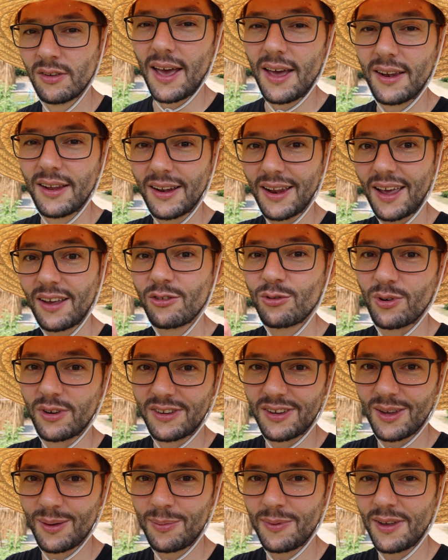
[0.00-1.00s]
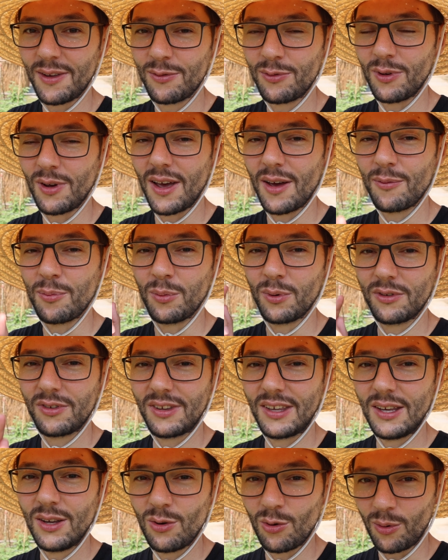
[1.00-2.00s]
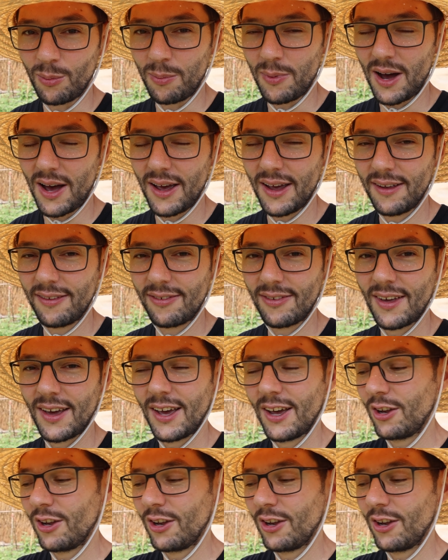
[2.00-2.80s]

And an extra tip, if you have mosquito bites,